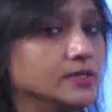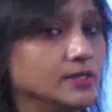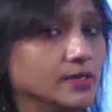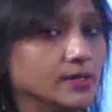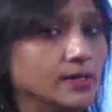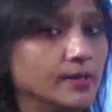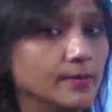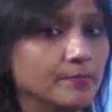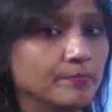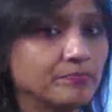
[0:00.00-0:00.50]

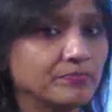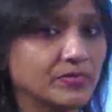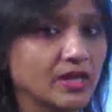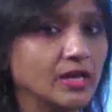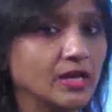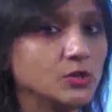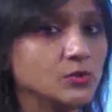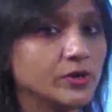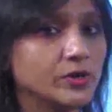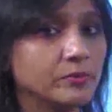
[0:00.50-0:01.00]
here,
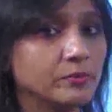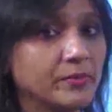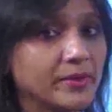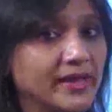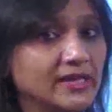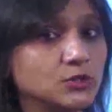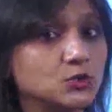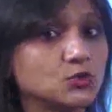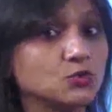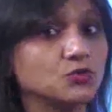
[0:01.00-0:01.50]
and you are
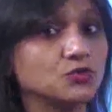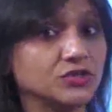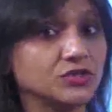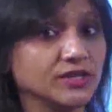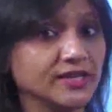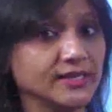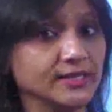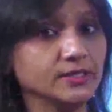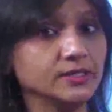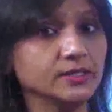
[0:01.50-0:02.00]
made to
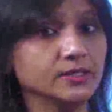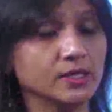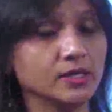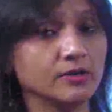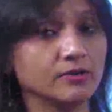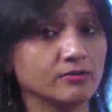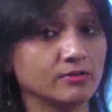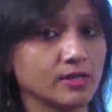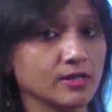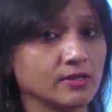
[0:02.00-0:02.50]
read
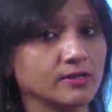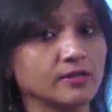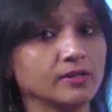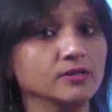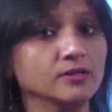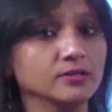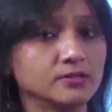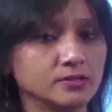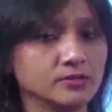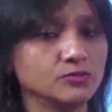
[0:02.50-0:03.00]
rather
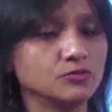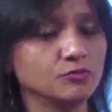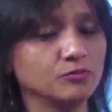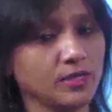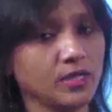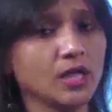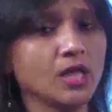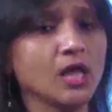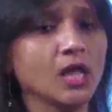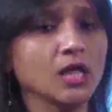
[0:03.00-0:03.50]
than listen to
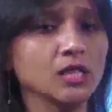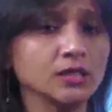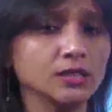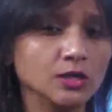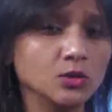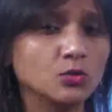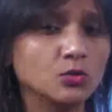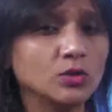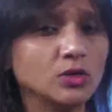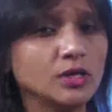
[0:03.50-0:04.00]
me,
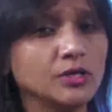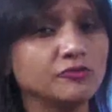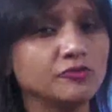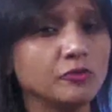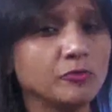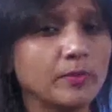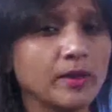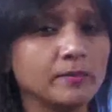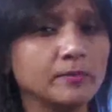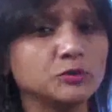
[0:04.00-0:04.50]
then only you
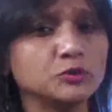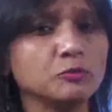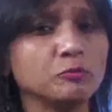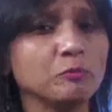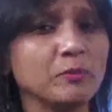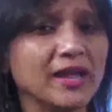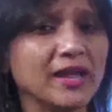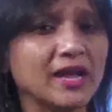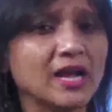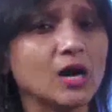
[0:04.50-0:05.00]
will be able to
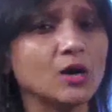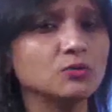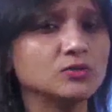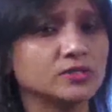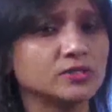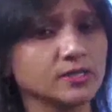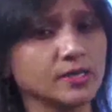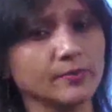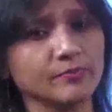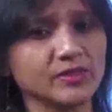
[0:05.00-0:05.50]
make
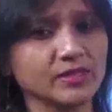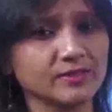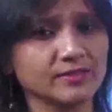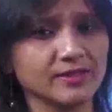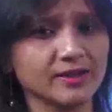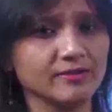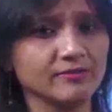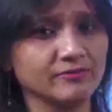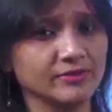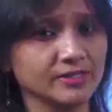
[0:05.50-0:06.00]
out something
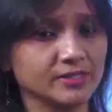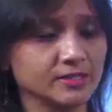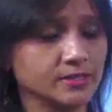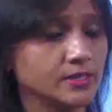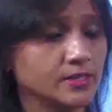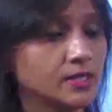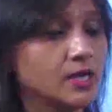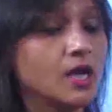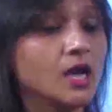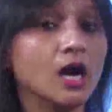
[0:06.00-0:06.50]
that I have
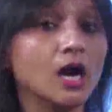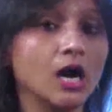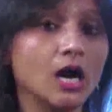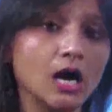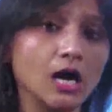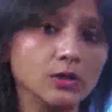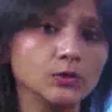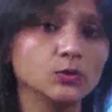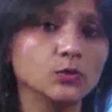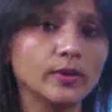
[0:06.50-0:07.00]
written.
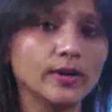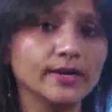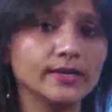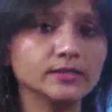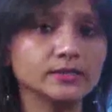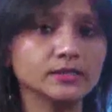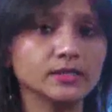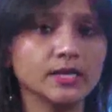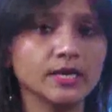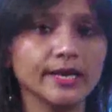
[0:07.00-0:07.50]

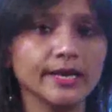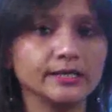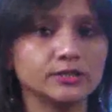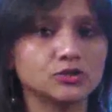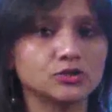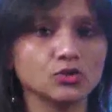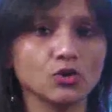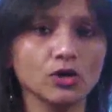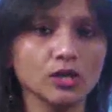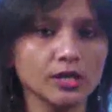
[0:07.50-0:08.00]
Otherwise,
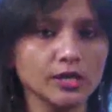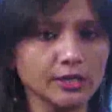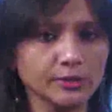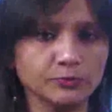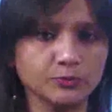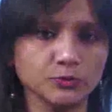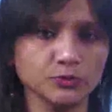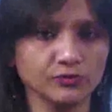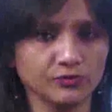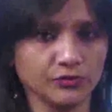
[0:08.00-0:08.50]
it's all
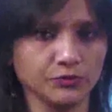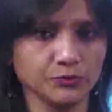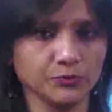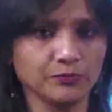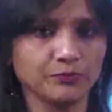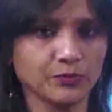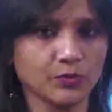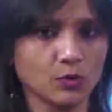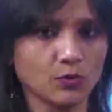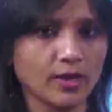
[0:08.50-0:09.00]
Hebrew for you,
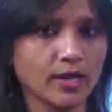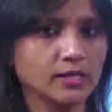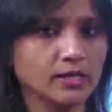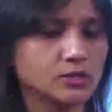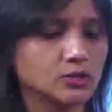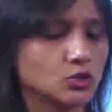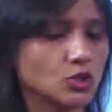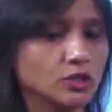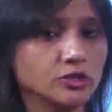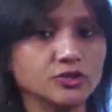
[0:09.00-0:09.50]
okay?
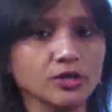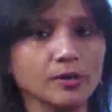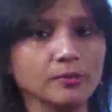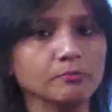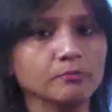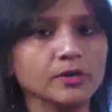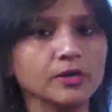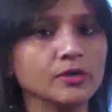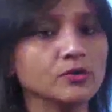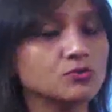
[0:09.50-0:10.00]
It's all
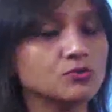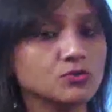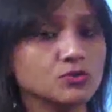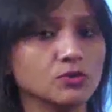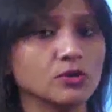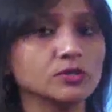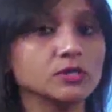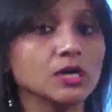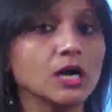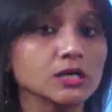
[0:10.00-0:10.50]
jumbled, you could
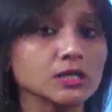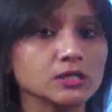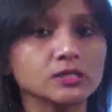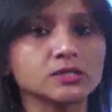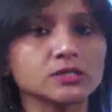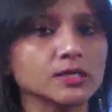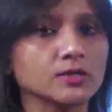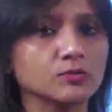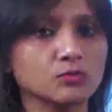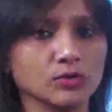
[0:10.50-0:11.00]
not
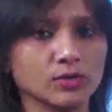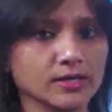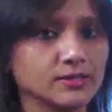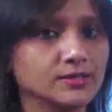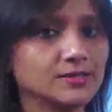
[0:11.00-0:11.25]
understand what I